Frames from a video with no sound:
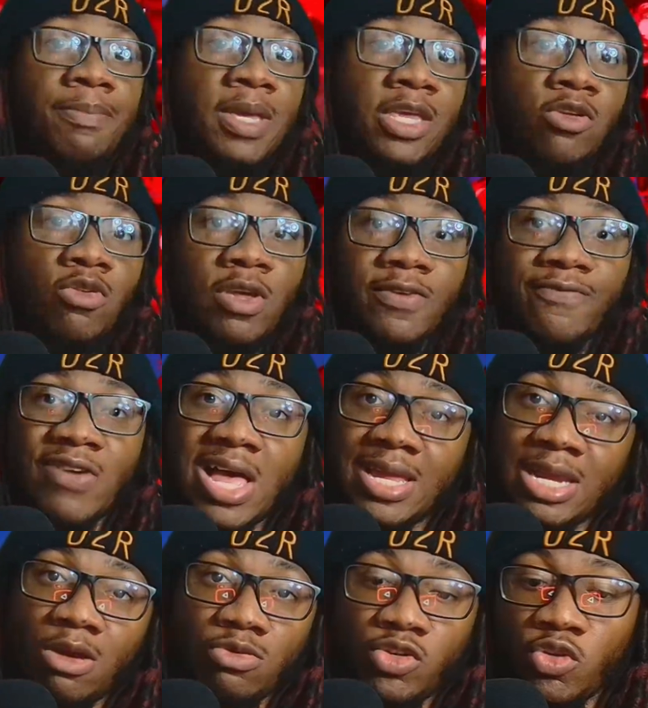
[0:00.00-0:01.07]
you can
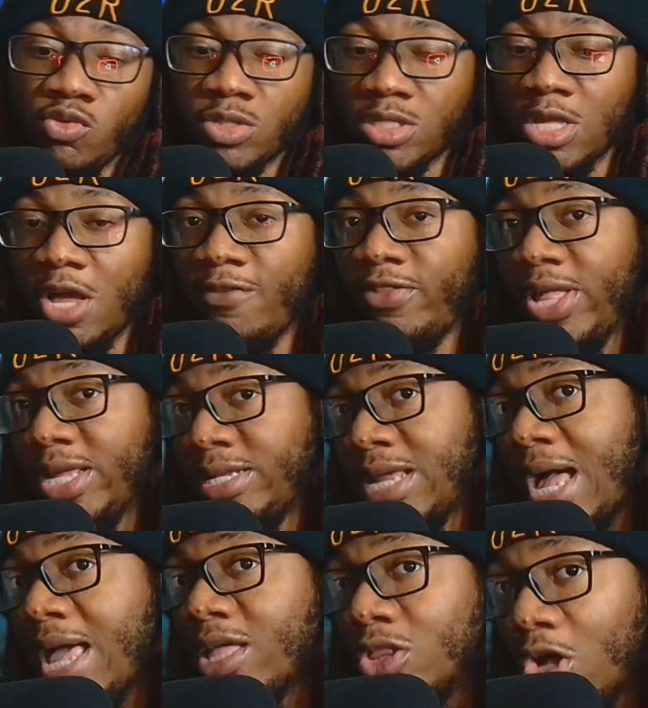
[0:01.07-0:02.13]
find out new stuff like
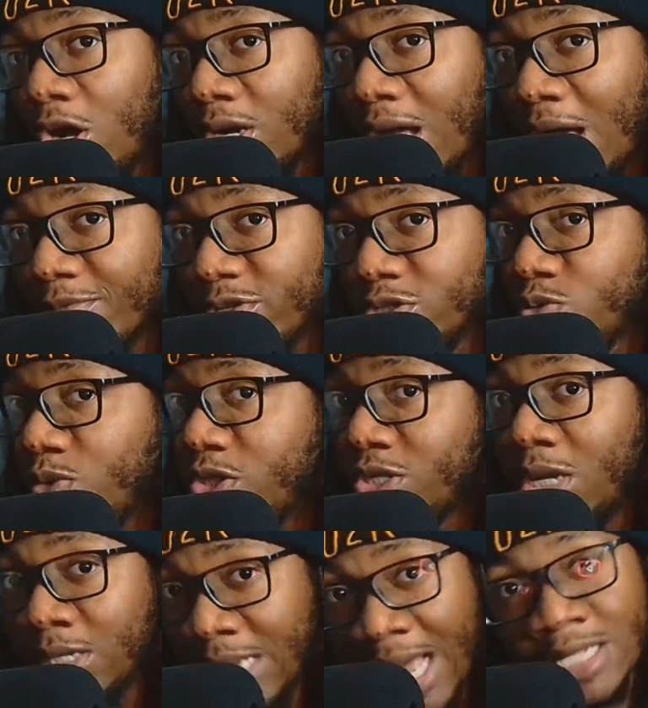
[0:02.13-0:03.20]
dialogue options, which
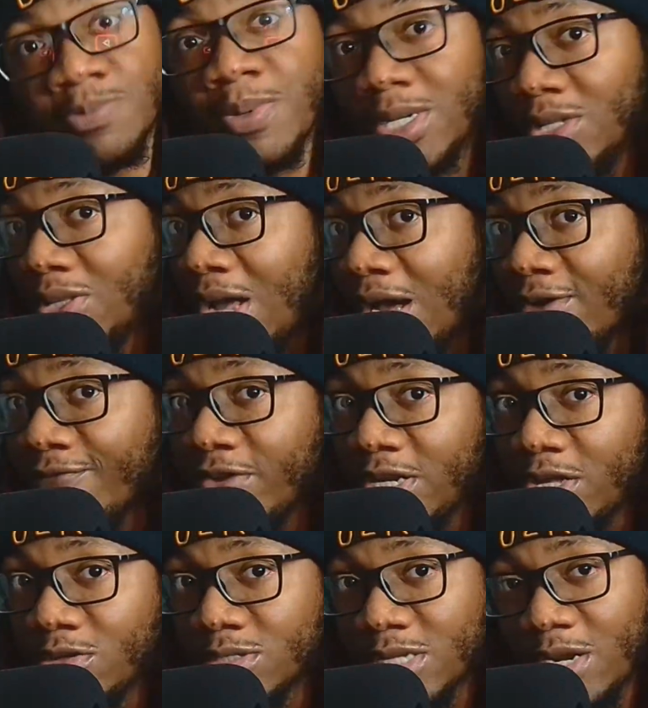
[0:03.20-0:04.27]
that's been a lot of
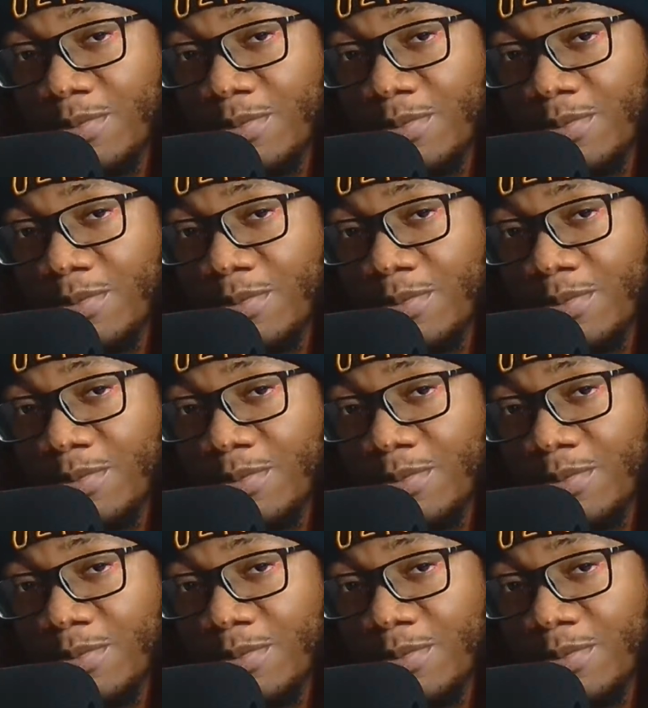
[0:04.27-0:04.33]
videos that have